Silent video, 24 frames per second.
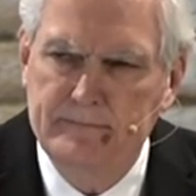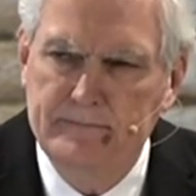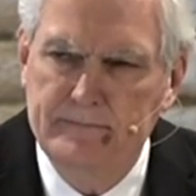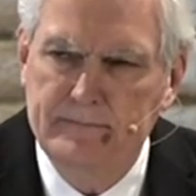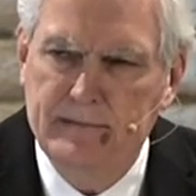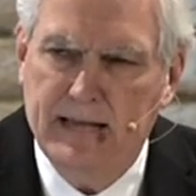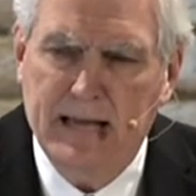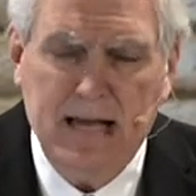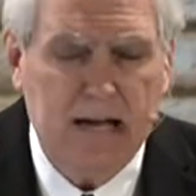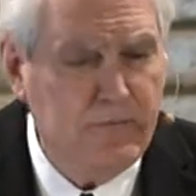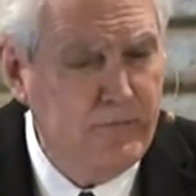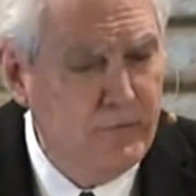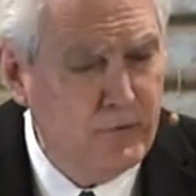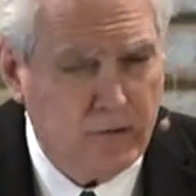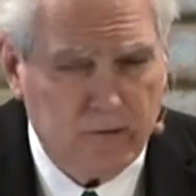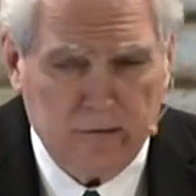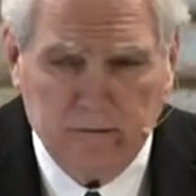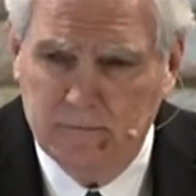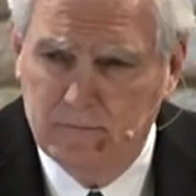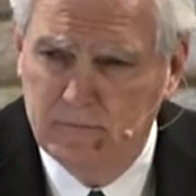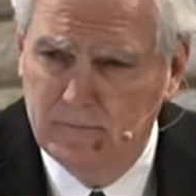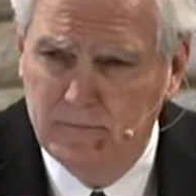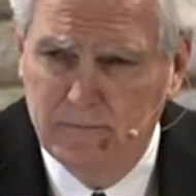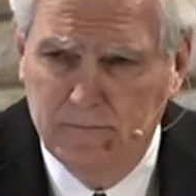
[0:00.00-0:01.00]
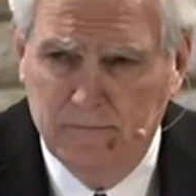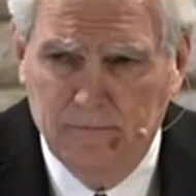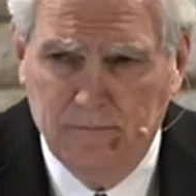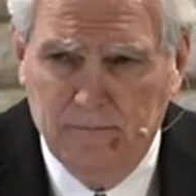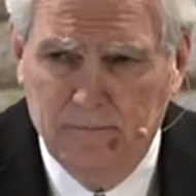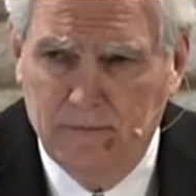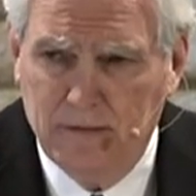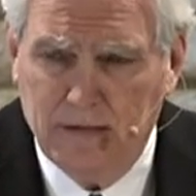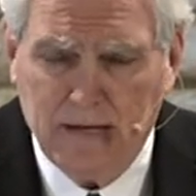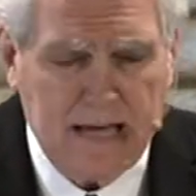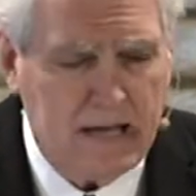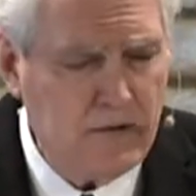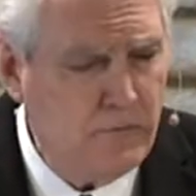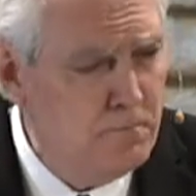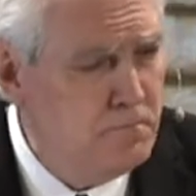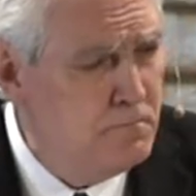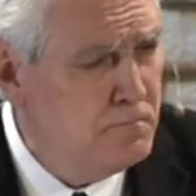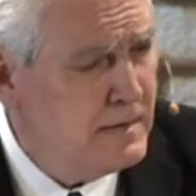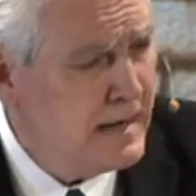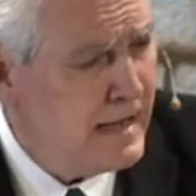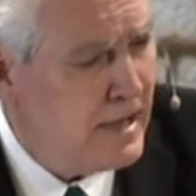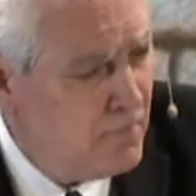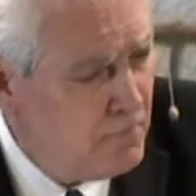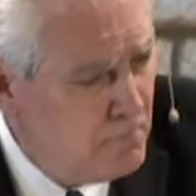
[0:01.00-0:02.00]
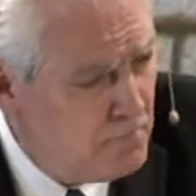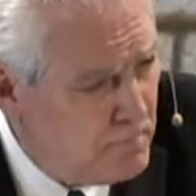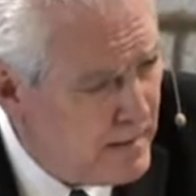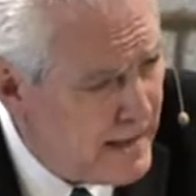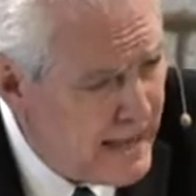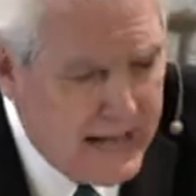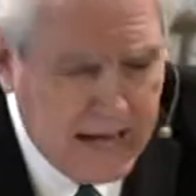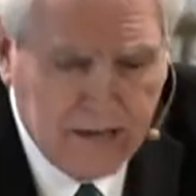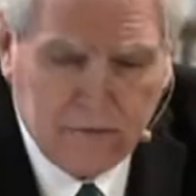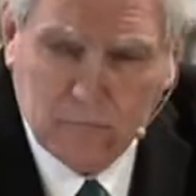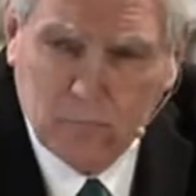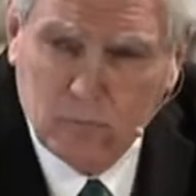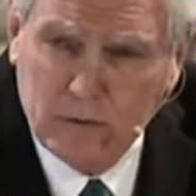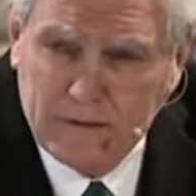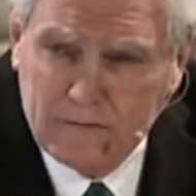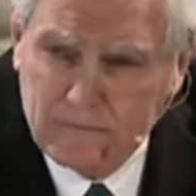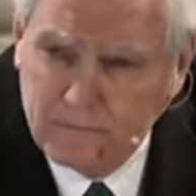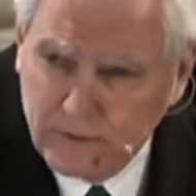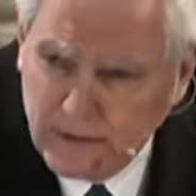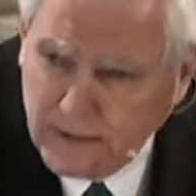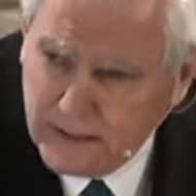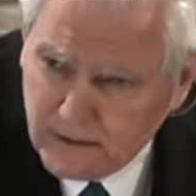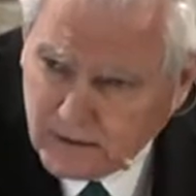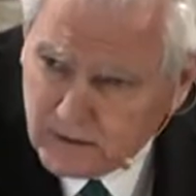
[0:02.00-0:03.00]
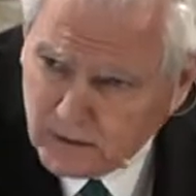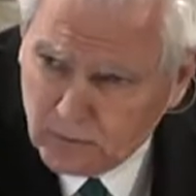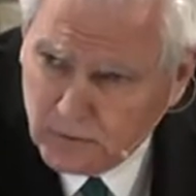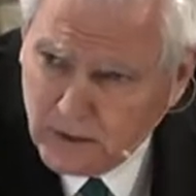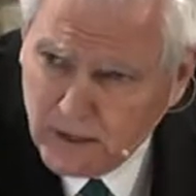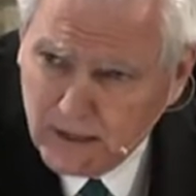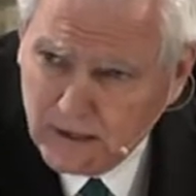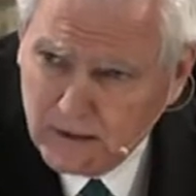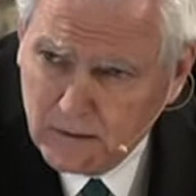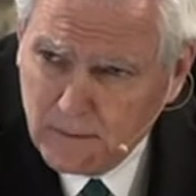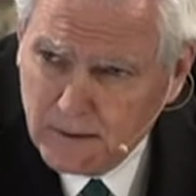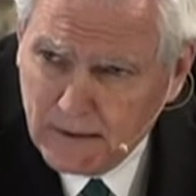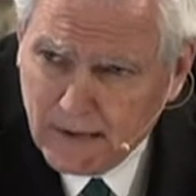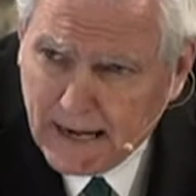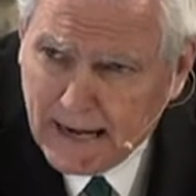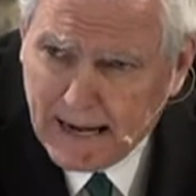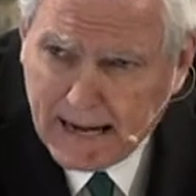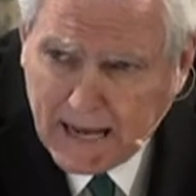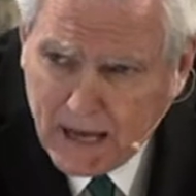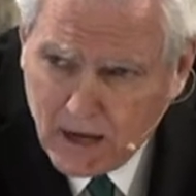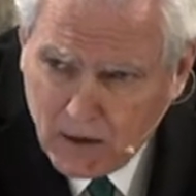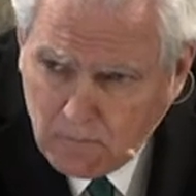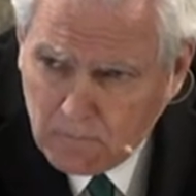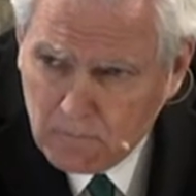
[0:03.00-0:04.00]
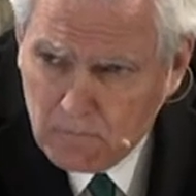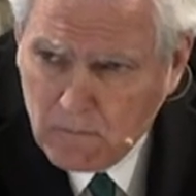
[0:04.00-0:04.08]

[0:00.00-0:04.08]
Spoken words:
Ever. Now, how bad we feel, no matter how